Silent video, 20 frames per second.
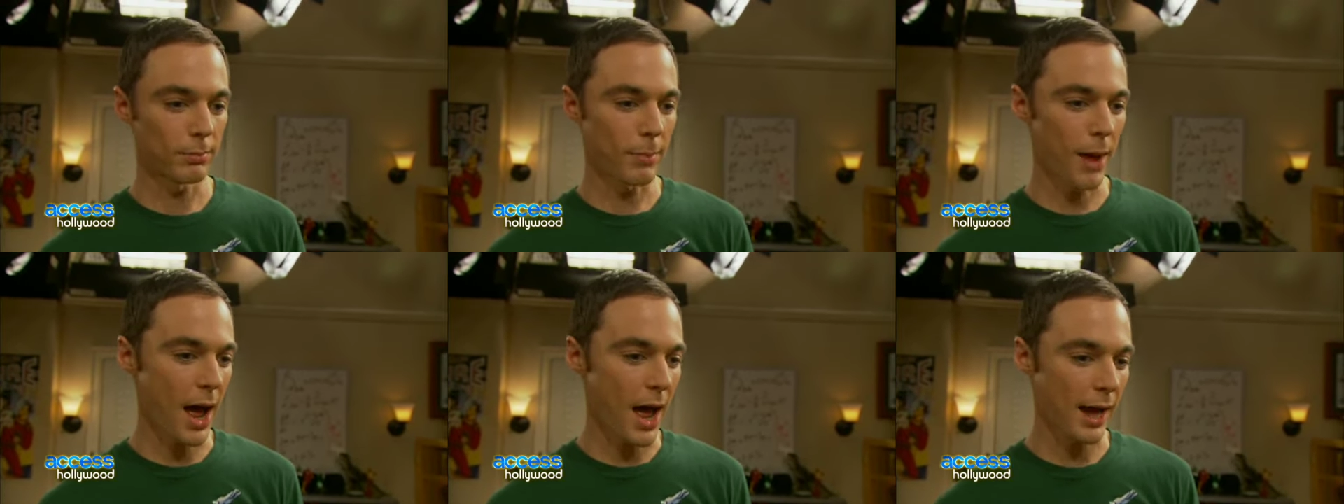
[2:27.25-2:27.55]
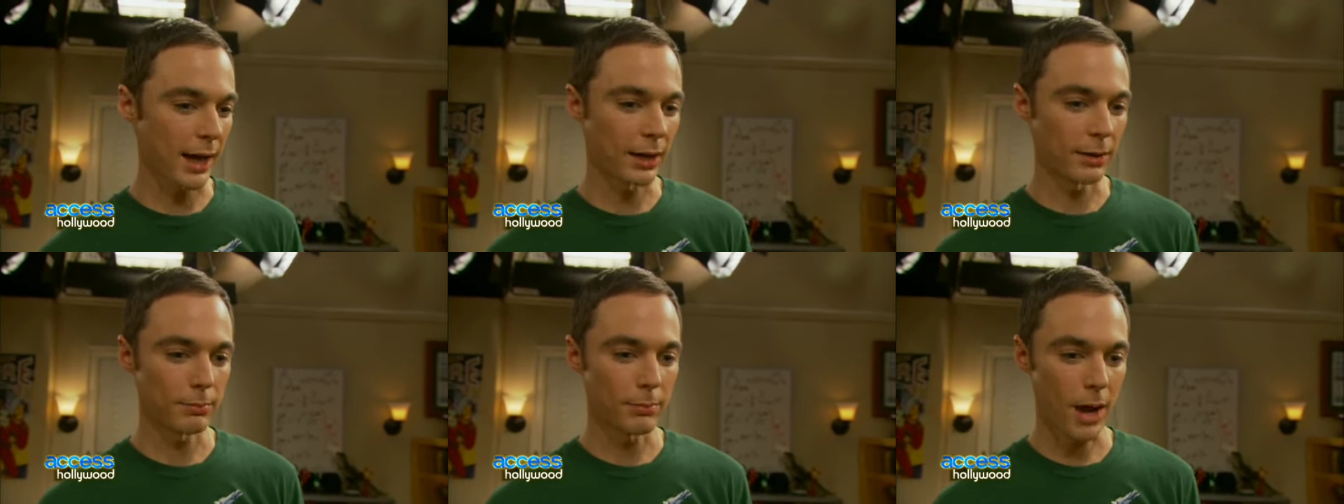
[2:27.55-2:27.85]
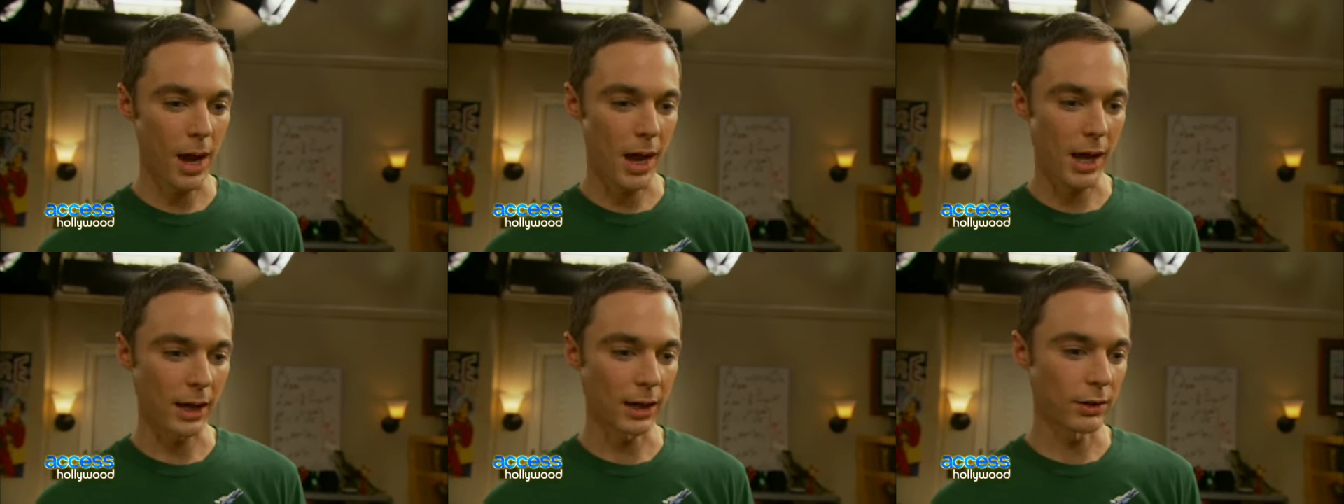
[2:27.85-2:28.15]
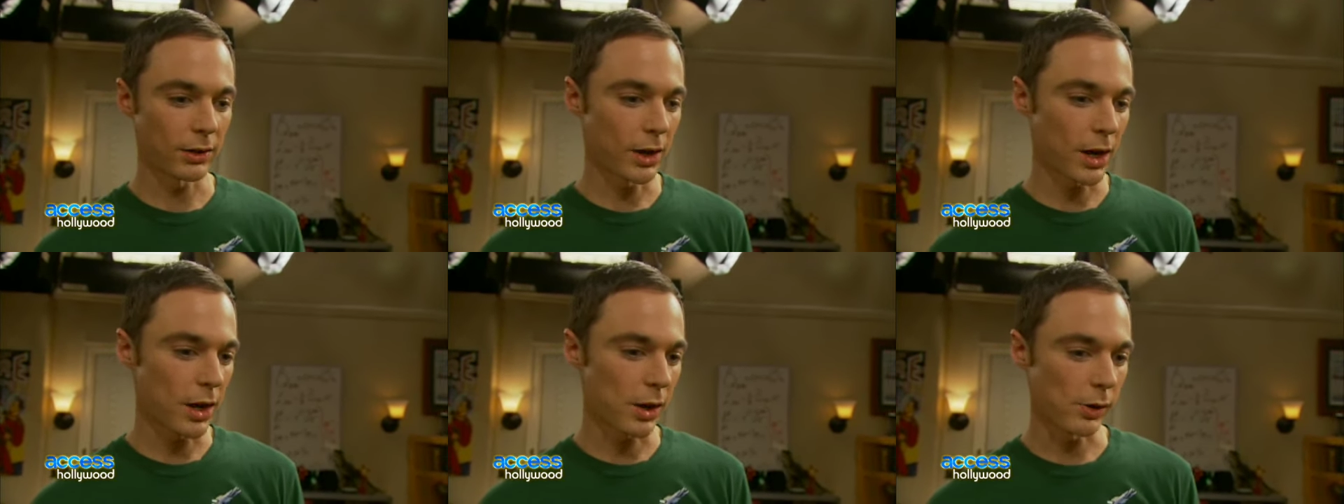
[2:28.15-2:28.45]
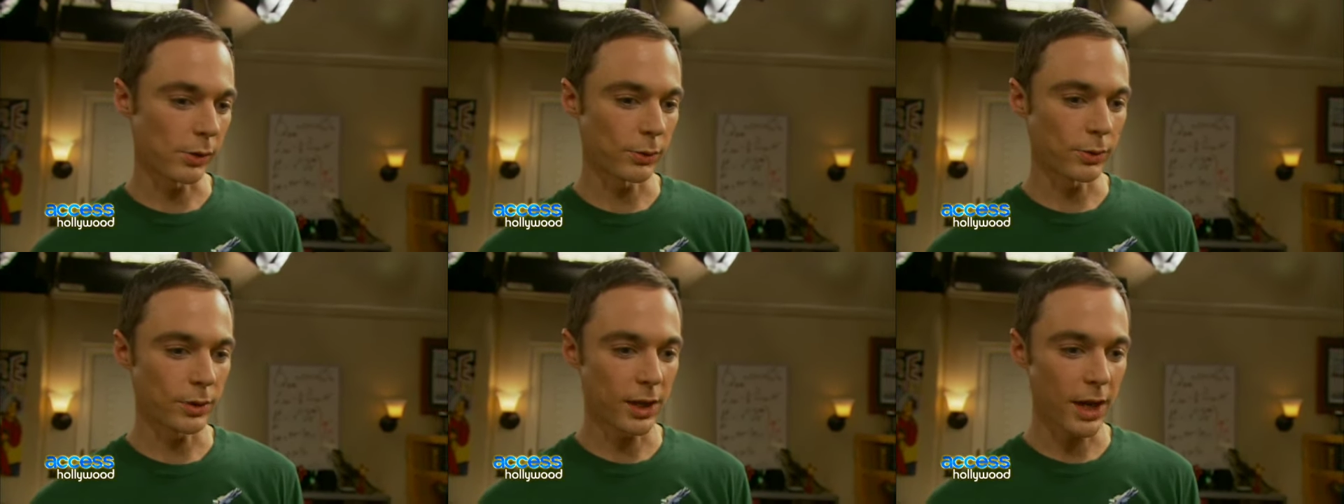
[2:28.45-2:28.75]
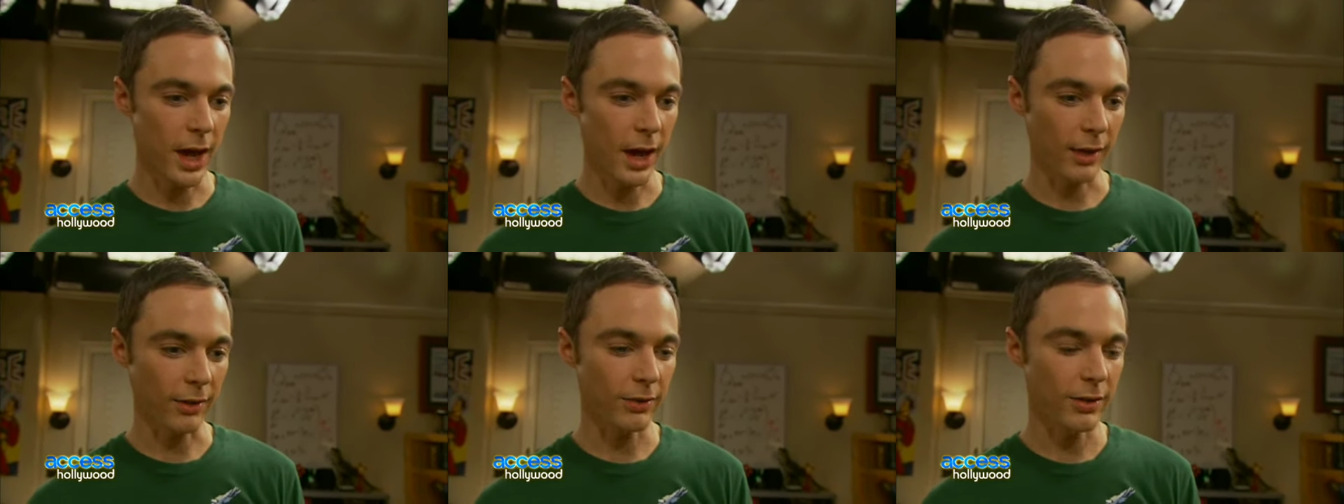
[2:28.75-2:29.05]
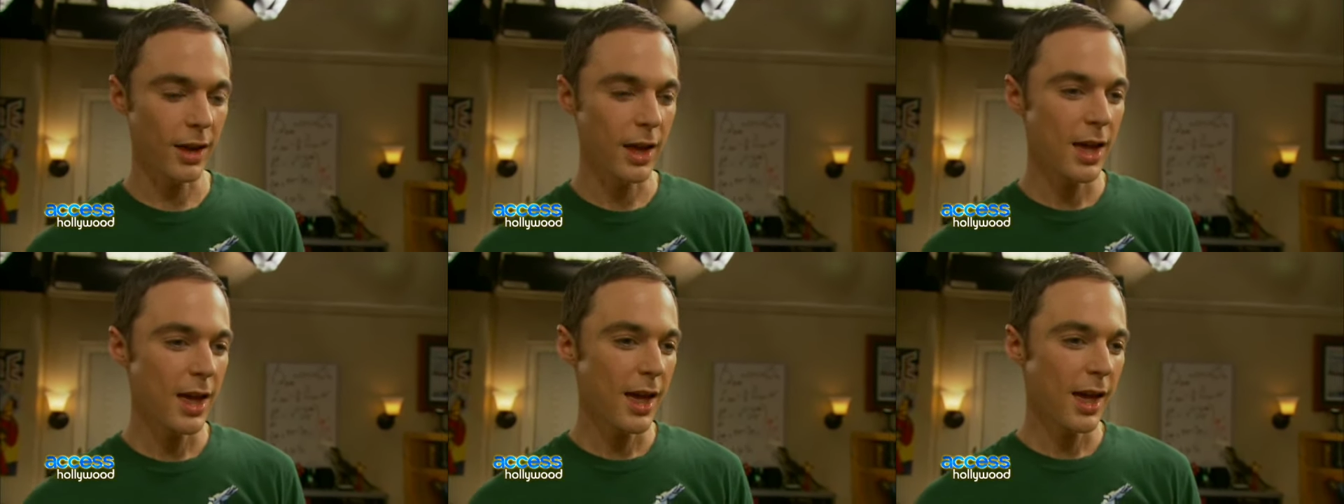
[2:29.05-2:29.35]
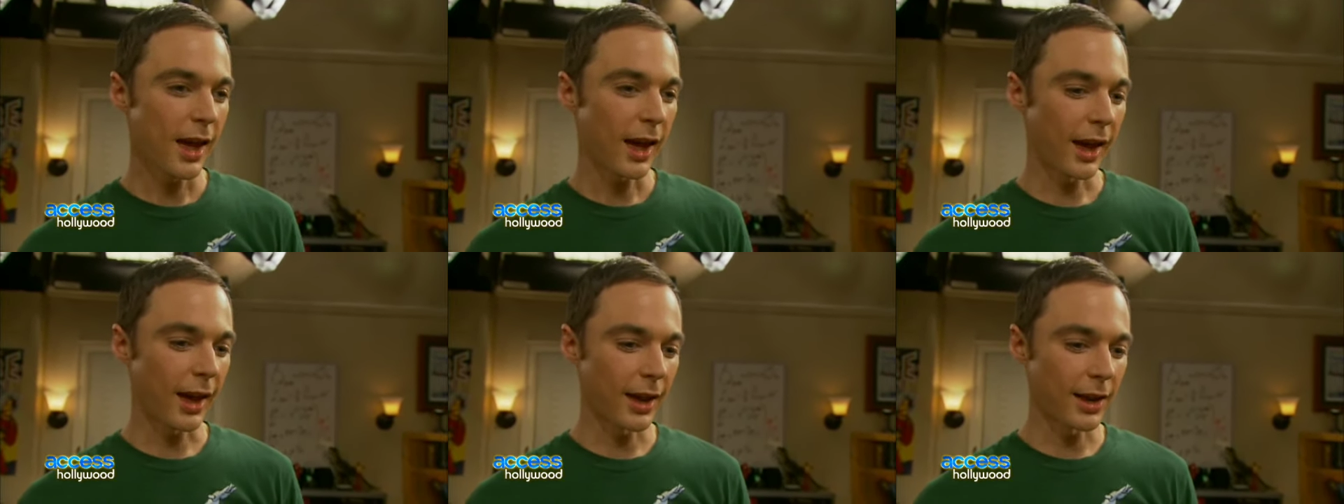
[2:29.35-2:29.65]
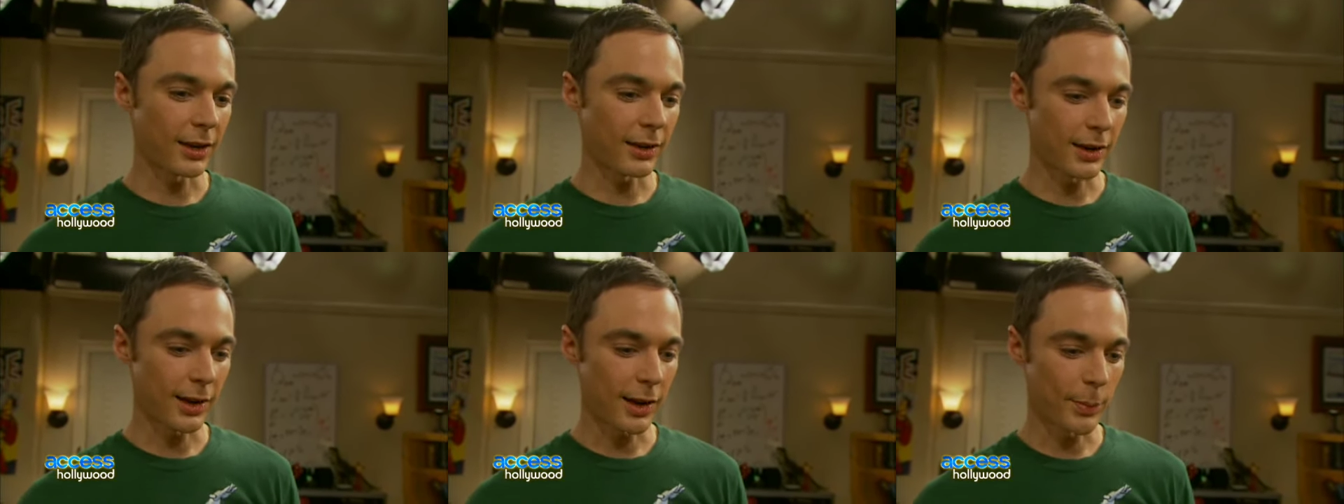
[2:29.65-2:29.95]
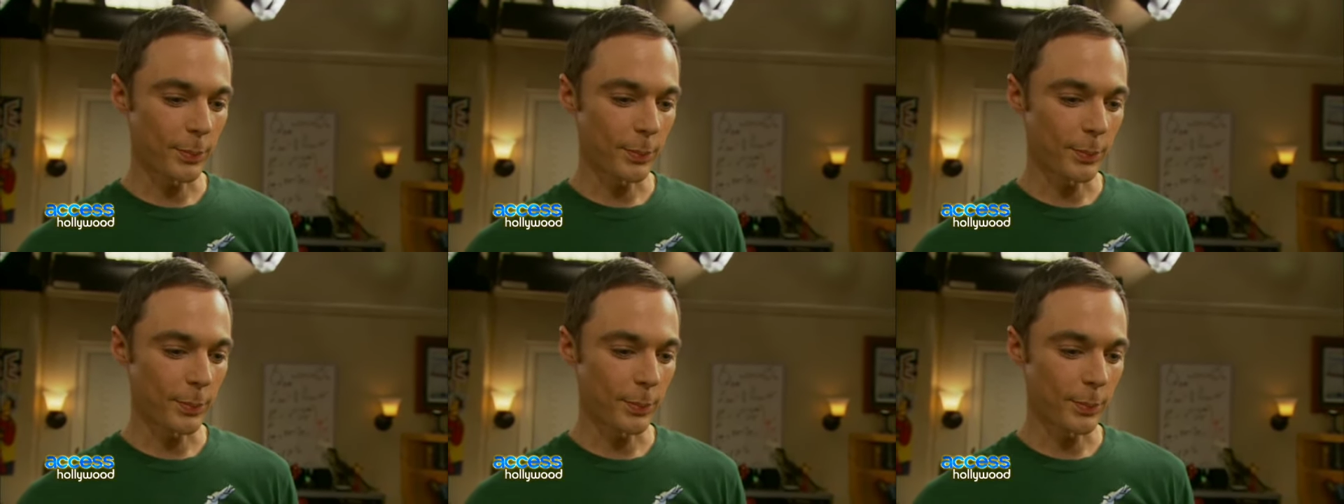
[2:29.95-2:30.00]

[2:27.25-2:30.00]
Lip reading: mine, no, yes, and